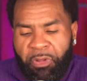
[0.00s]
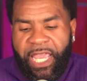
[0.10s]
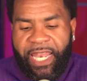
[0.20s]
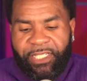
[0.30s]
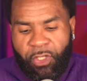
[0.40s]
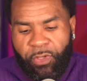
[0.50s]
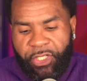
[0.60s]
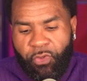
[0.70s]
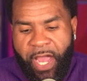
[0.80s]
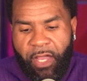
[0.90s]
Yeah, that's going to
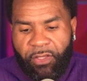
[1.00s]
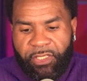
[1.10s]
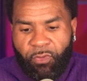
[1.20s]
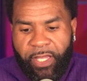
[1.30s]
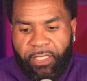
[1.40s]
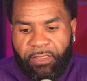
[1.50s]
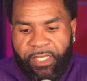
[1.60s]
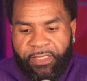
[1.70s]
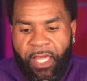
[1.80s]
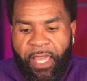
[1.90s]
get you high on this rankings
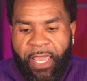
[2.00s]
list.